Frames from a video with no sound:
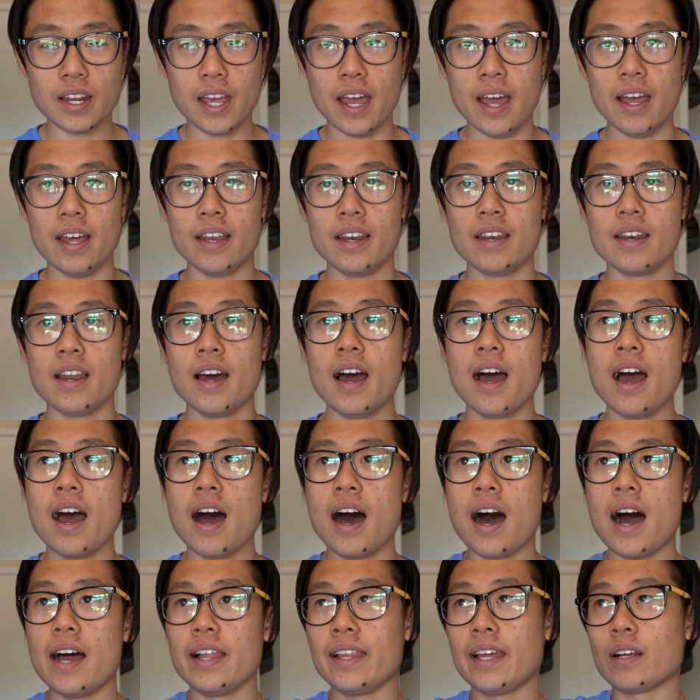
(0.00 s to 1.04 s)
And
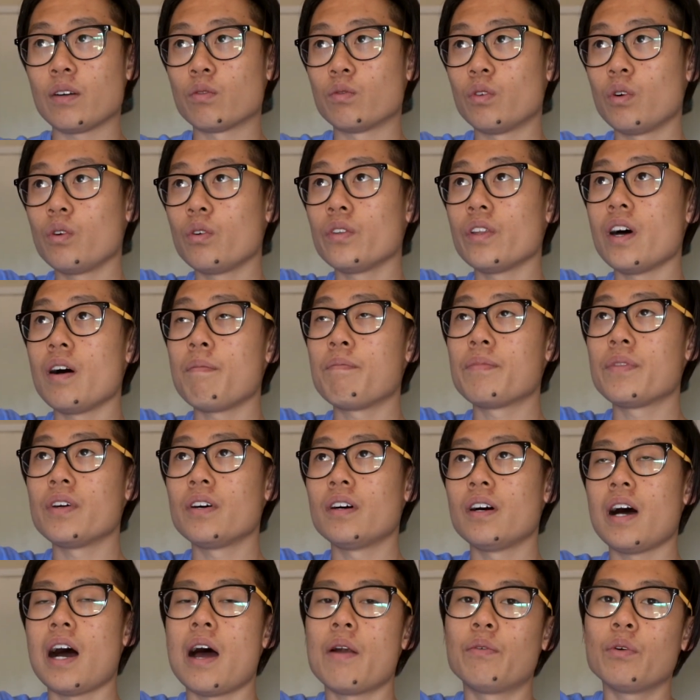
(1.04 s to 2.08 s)
I like rolled
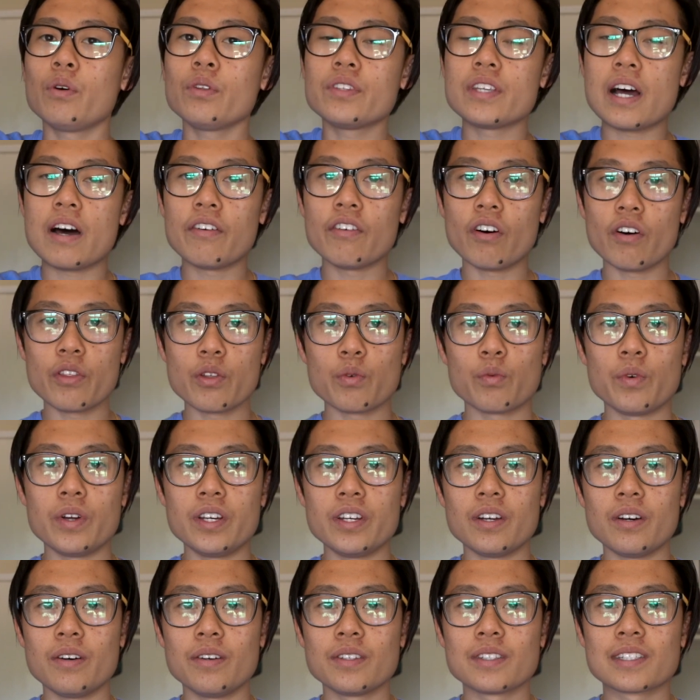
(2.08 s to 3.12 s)
down all the
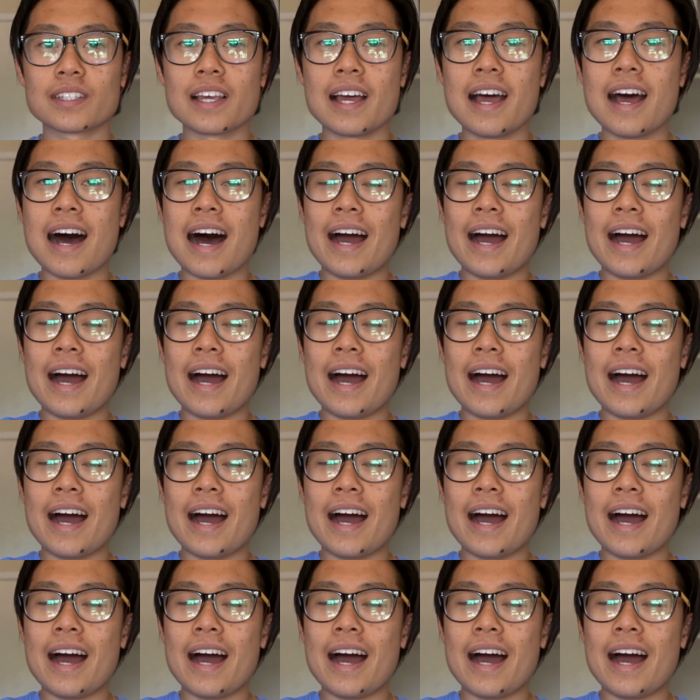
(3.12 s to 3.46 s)
windows.